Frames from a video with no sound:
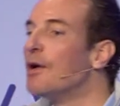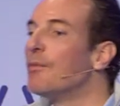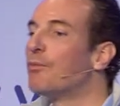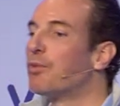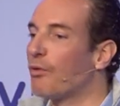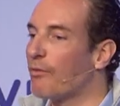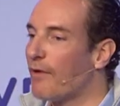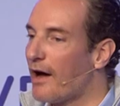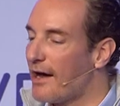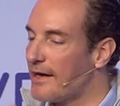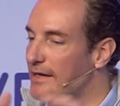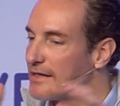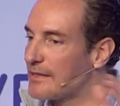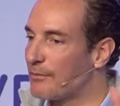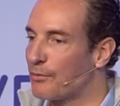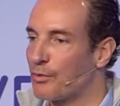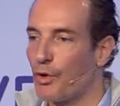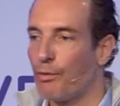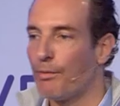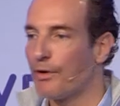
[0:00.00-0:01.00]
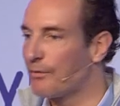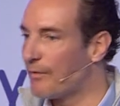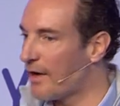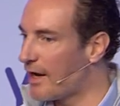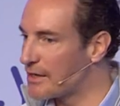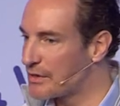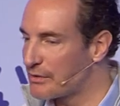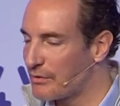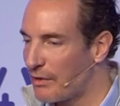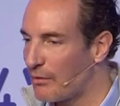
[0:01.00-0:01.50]
providing some robot
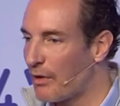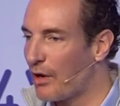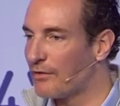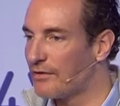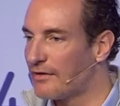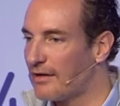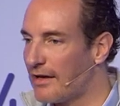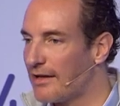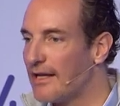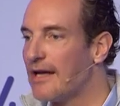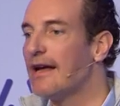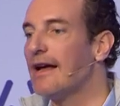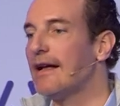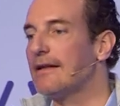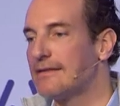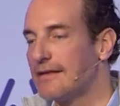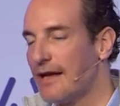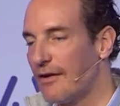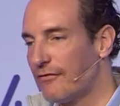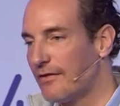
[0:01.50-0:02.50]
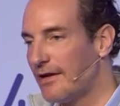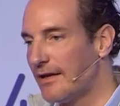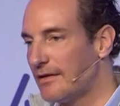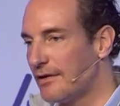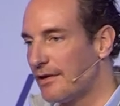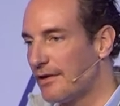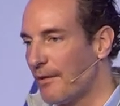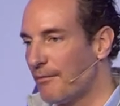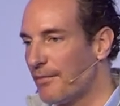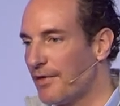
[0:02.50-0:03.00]
advisory around that it's definitely
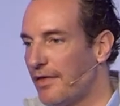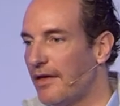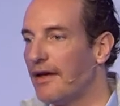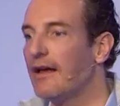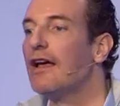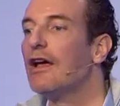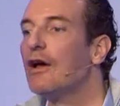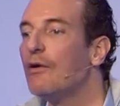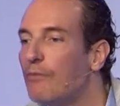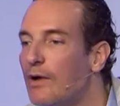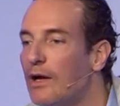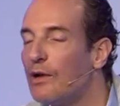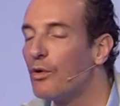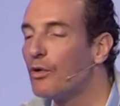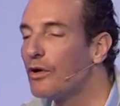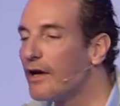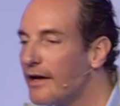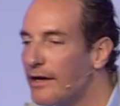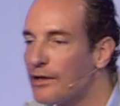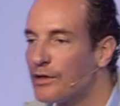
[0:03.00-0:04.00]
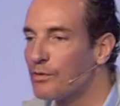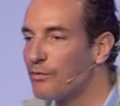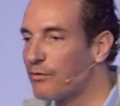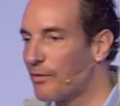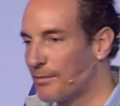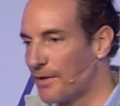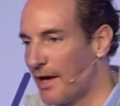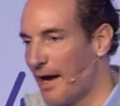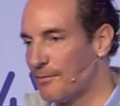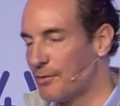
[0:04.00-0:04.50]
something we're looking into
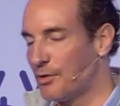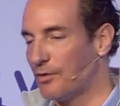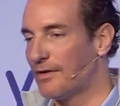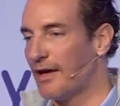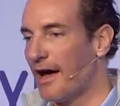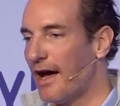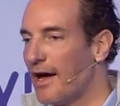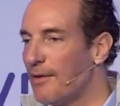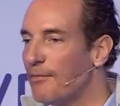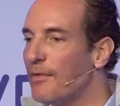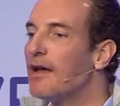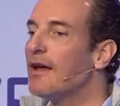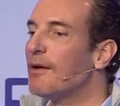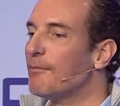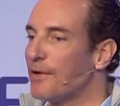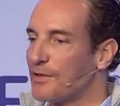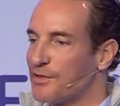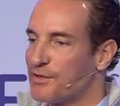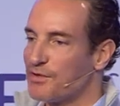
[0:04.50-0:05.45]
from time to time, but